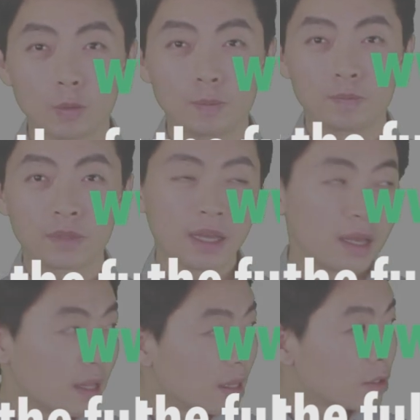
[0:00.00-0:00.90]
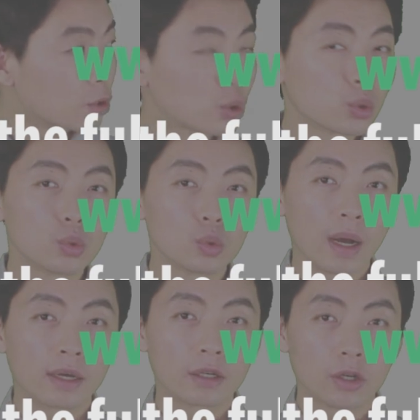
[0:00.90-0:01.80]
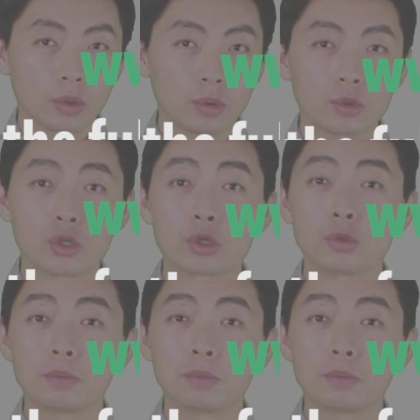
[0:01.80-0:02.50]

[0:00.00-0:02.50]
and the complete learning package.